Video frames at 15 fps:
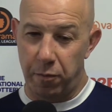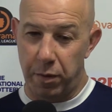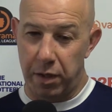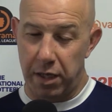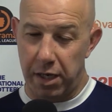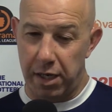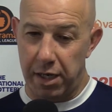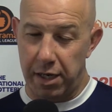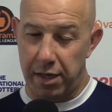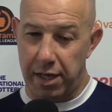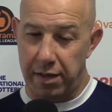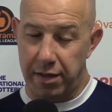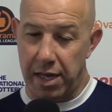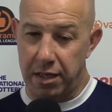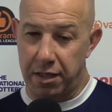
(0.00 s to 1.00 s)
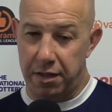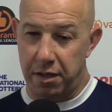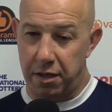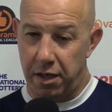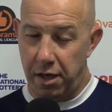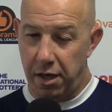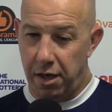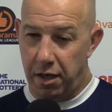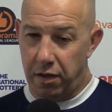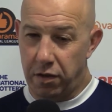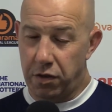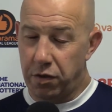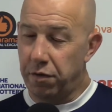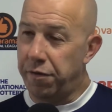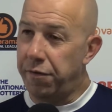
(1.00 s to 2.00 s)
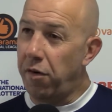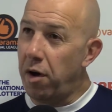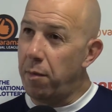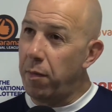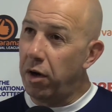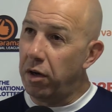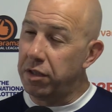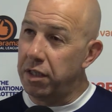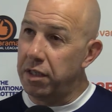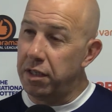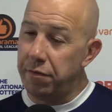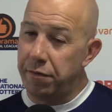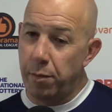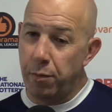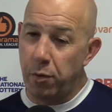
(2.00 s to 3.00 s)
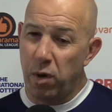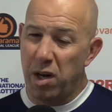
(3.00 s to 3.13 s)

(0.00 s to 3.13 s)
But that's the sort of fine margins in football.